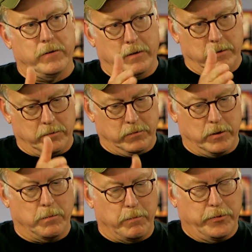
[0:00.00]
and
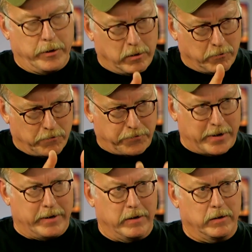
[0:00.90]
their
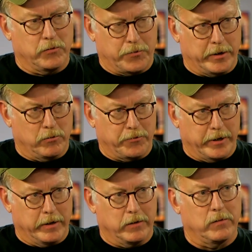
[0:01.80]
final
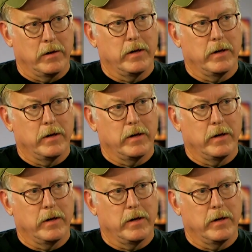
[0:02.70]
findings,